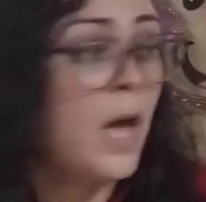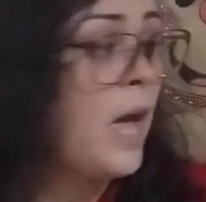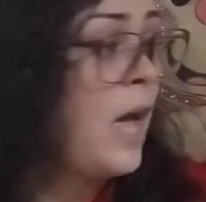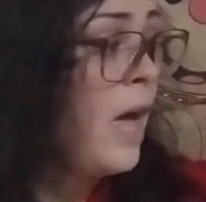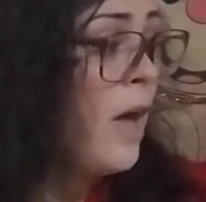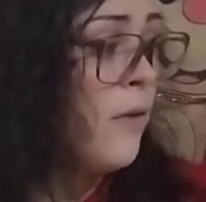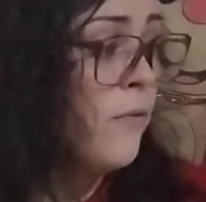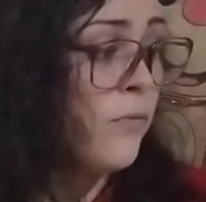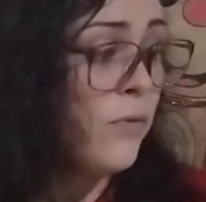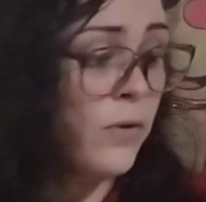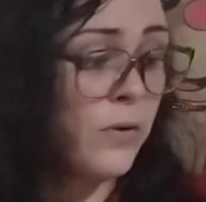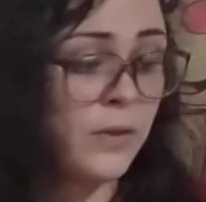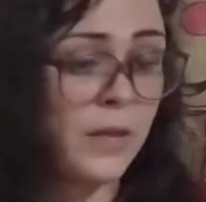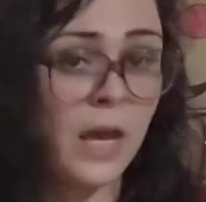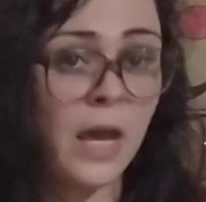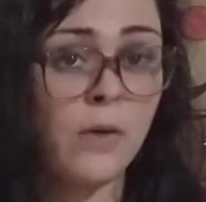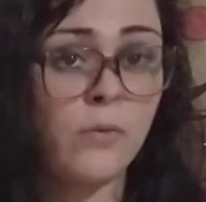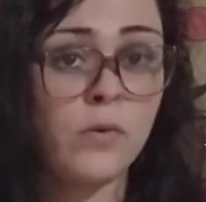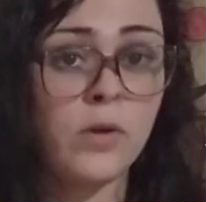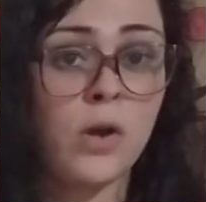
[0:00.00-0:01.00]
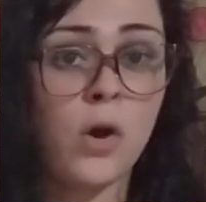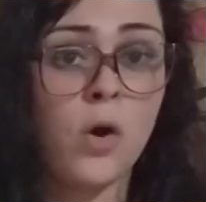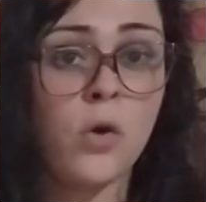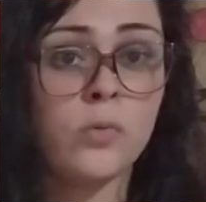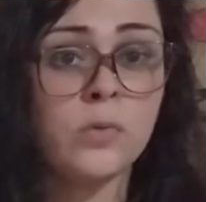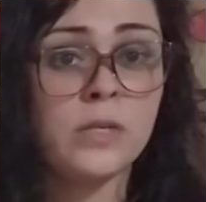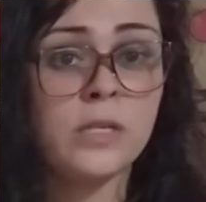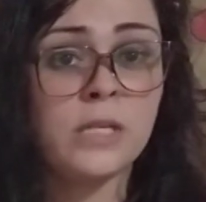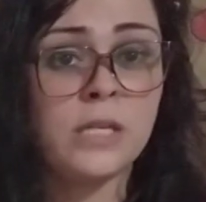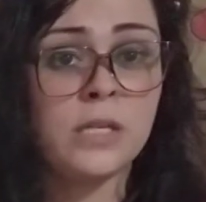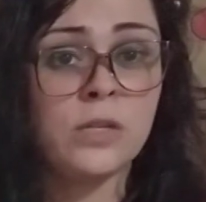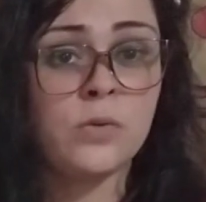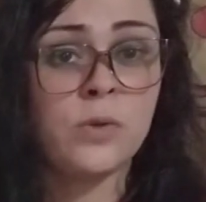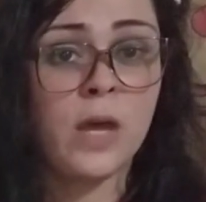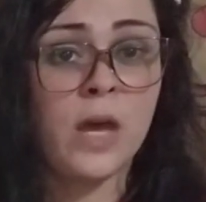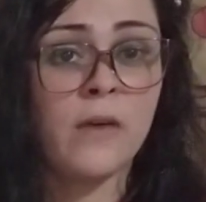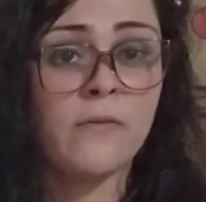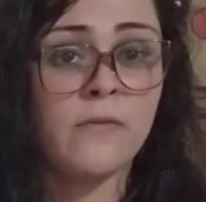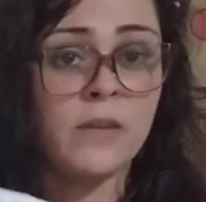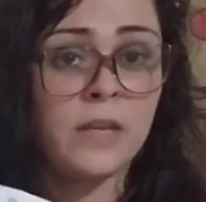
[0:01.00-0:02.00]
And for that, we always need to
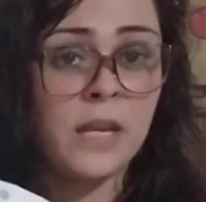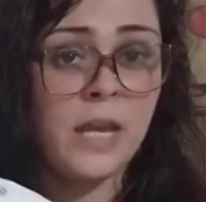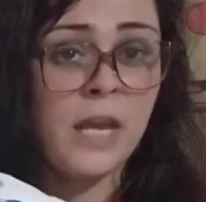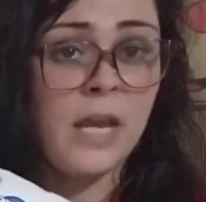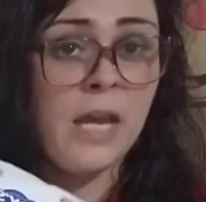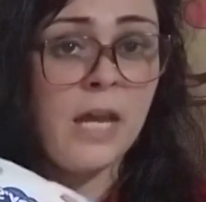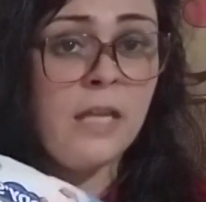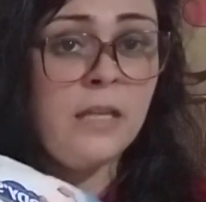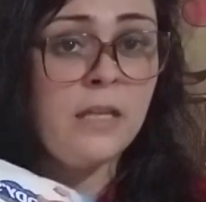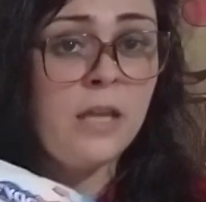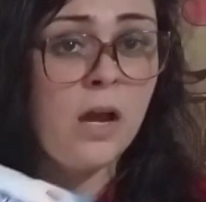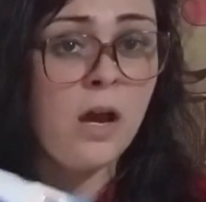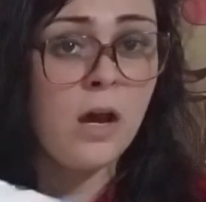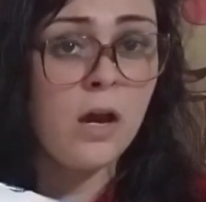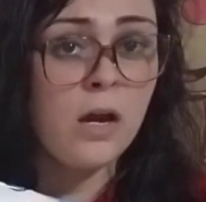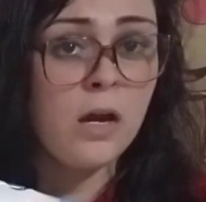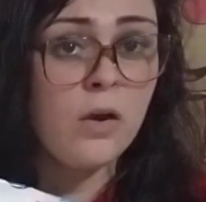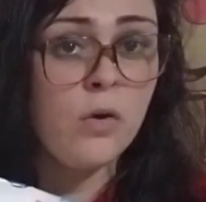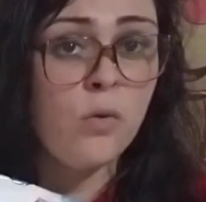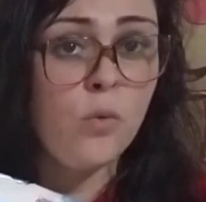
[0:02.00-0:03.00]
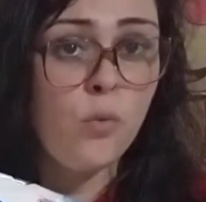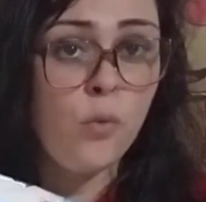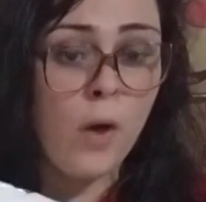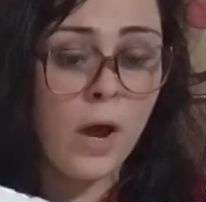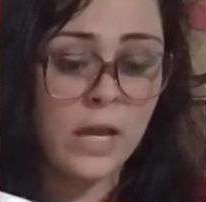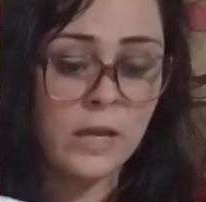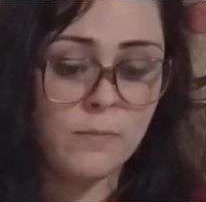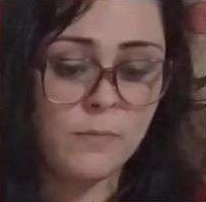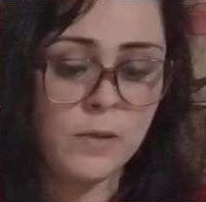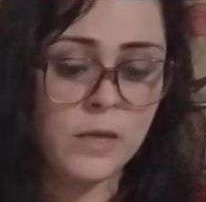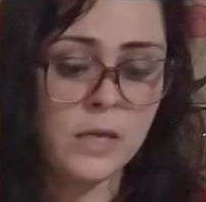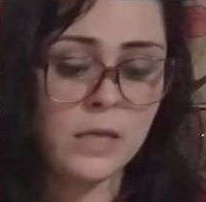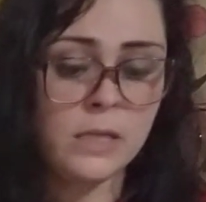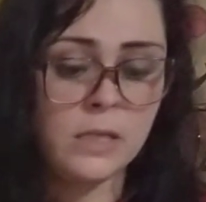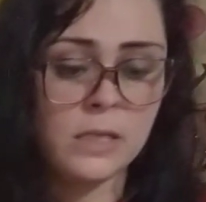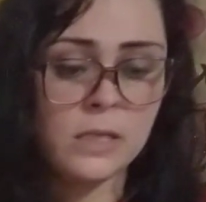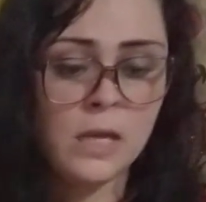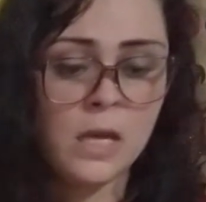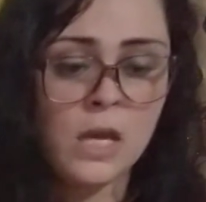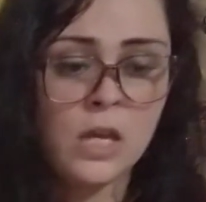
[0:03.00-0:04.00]
have in hand our
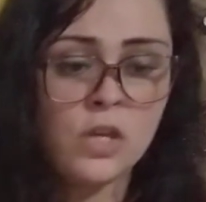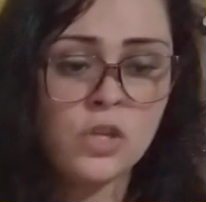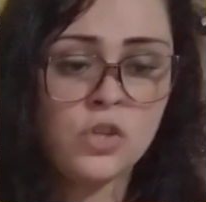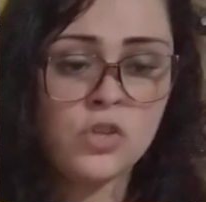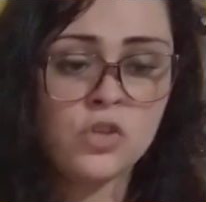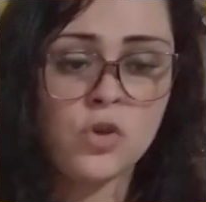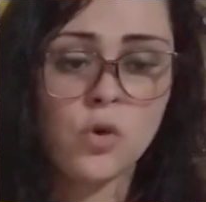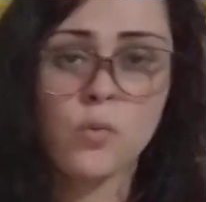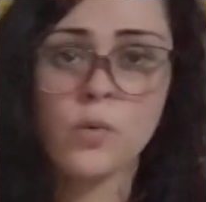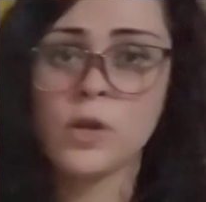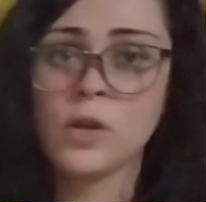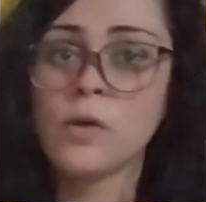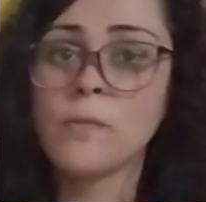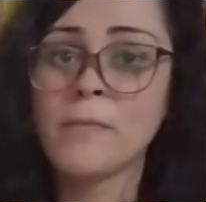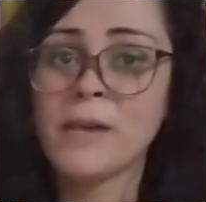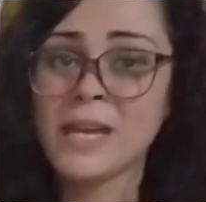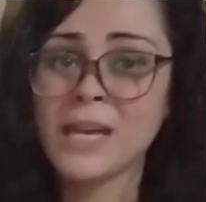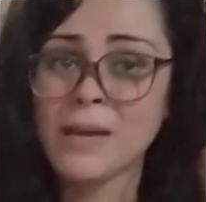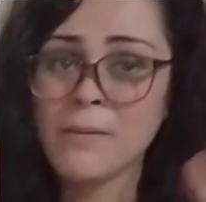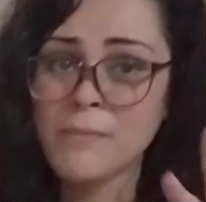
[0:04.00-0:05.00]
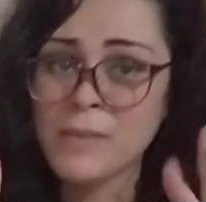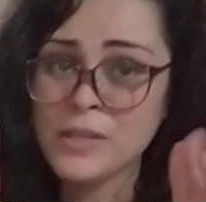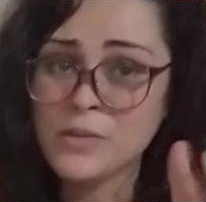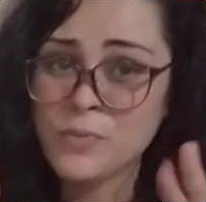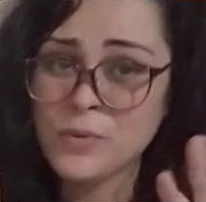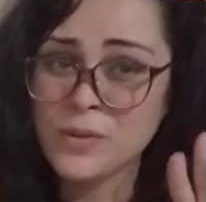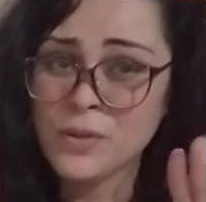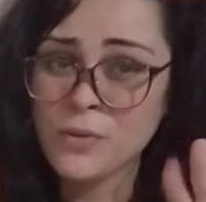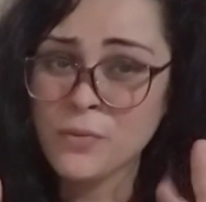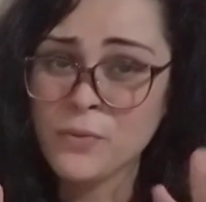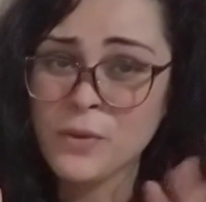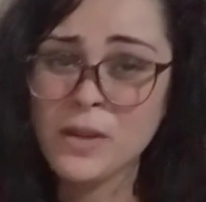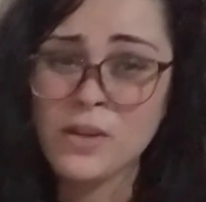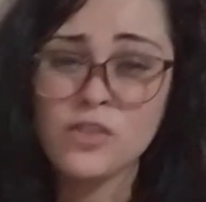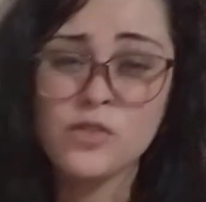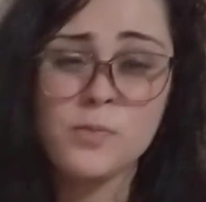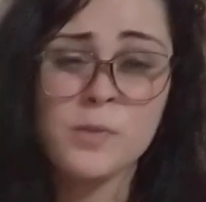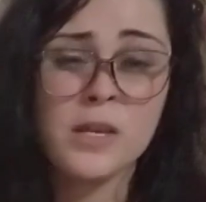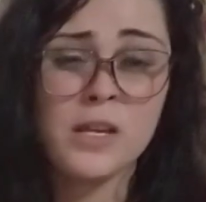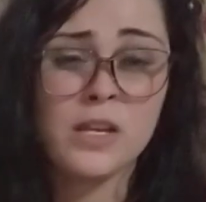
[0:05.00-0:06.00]
wipes so we don't make a mess with our
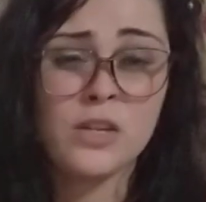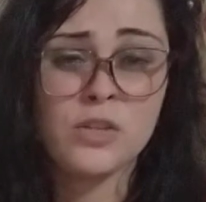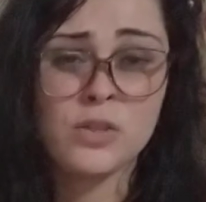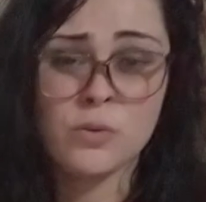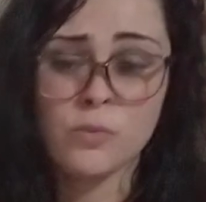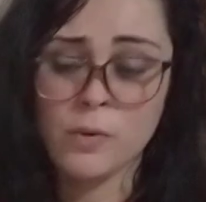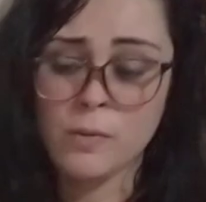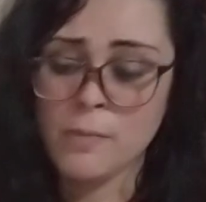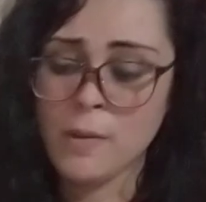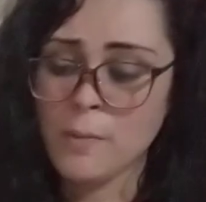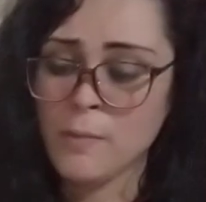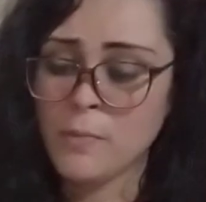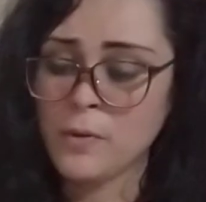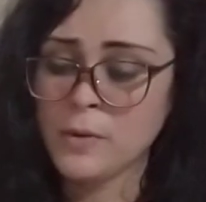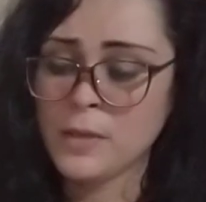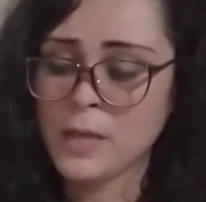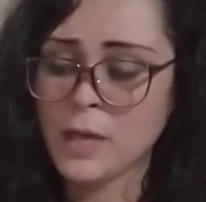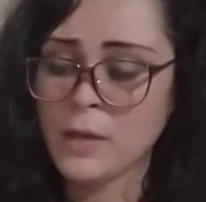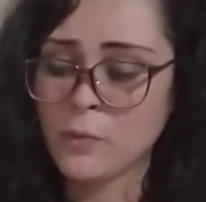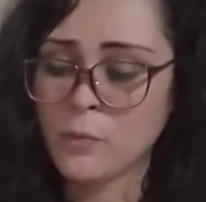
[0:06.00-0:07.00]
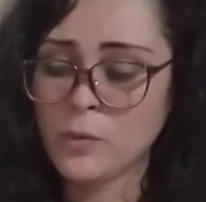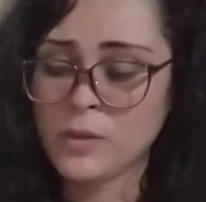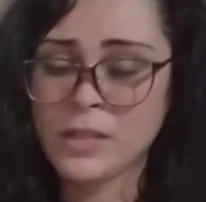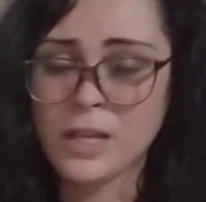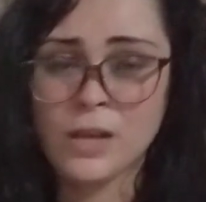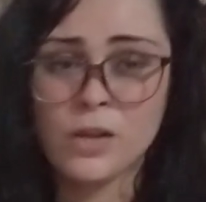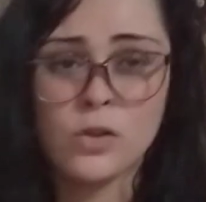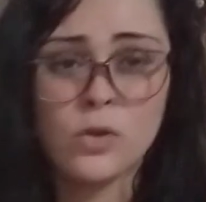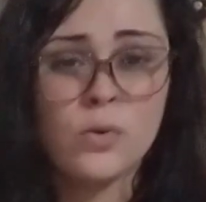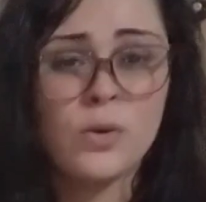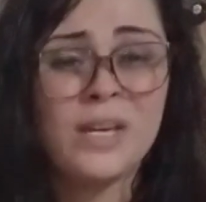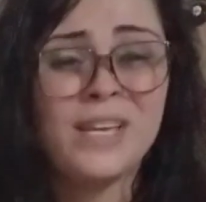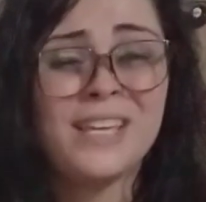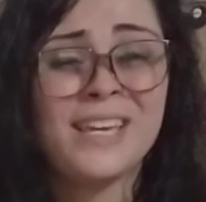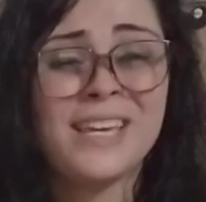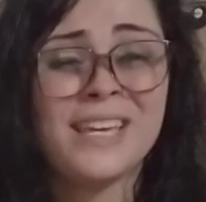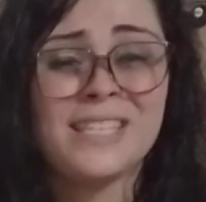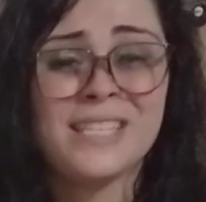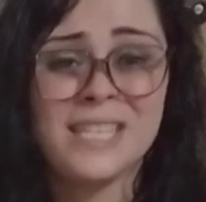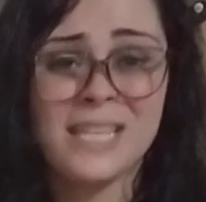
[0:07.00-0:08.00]
fingers, because remember that with the glue, it
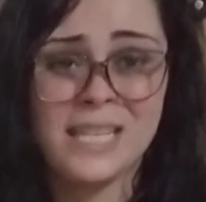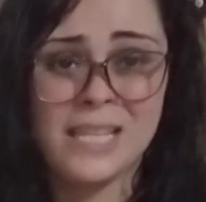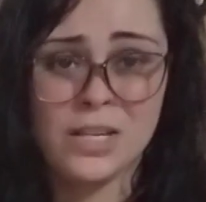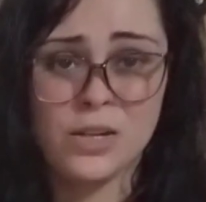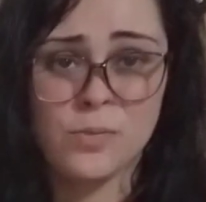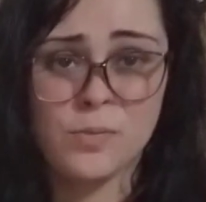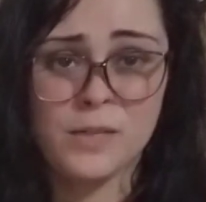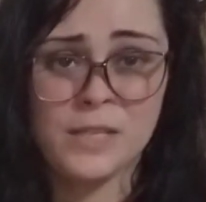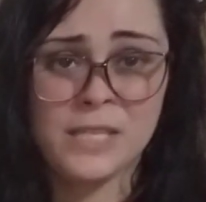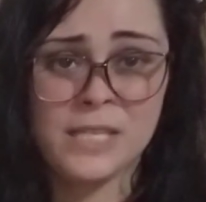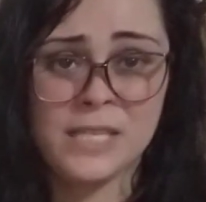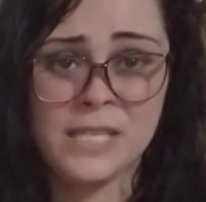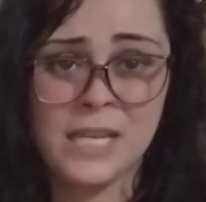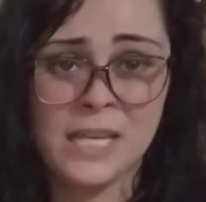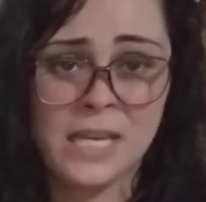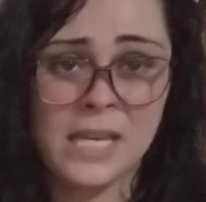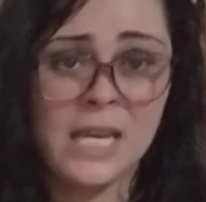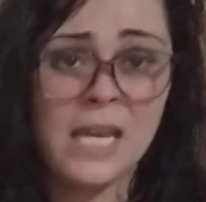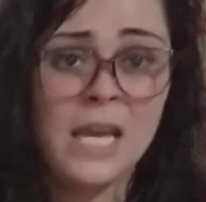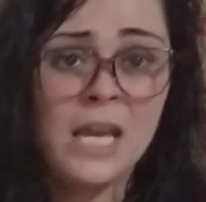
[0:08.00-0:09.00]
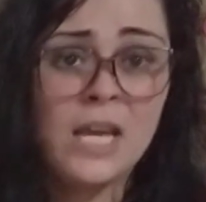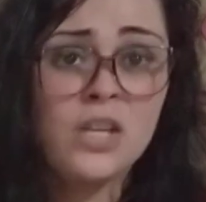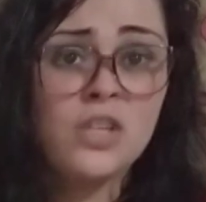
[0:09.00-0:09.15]
gets a little bit sticky.